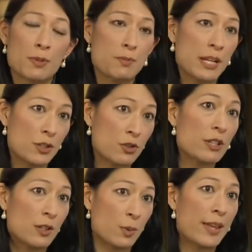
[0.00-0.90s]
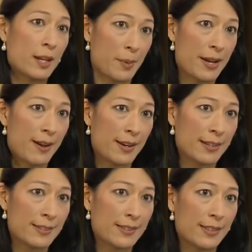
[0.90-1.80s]
being treated with
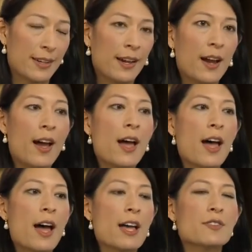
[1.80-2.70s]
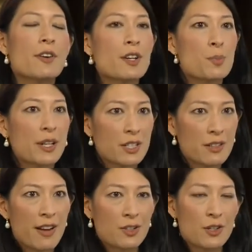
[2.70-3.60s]
antibiotics. As far as
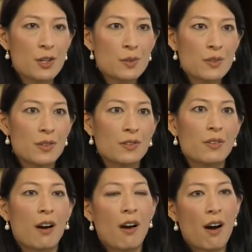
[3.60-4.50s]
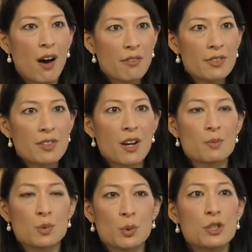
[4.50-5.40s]
bacterial vaginosis,
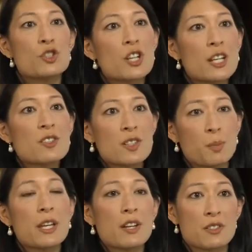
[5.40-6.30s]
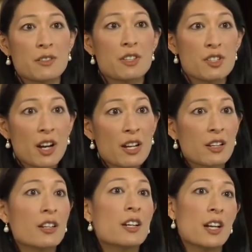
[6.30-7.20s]
oftentimes when you're changing the pH of the
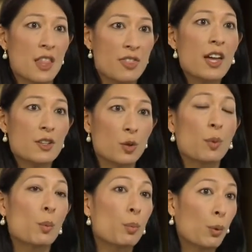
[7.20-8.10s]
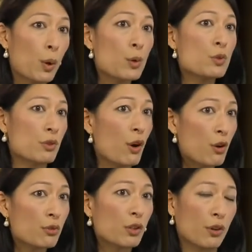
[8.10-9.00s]
vagina, then you're more prone to an
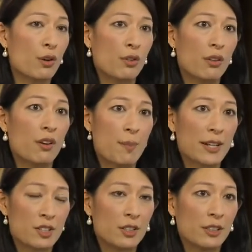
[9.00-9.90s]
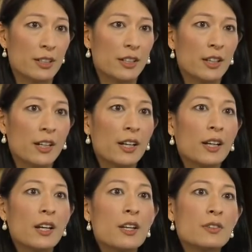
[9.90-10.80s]
overgrowth of bacteria.
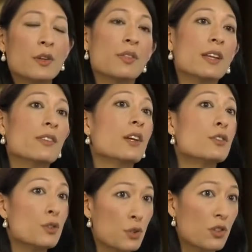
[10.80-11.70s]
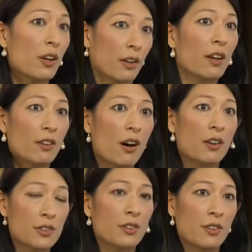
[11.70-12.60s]
So things like douching can
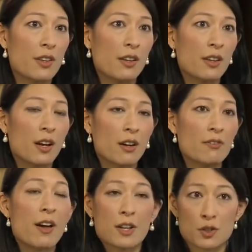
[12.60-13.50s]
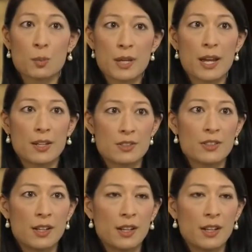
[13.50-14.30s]
alter the vaginal pH.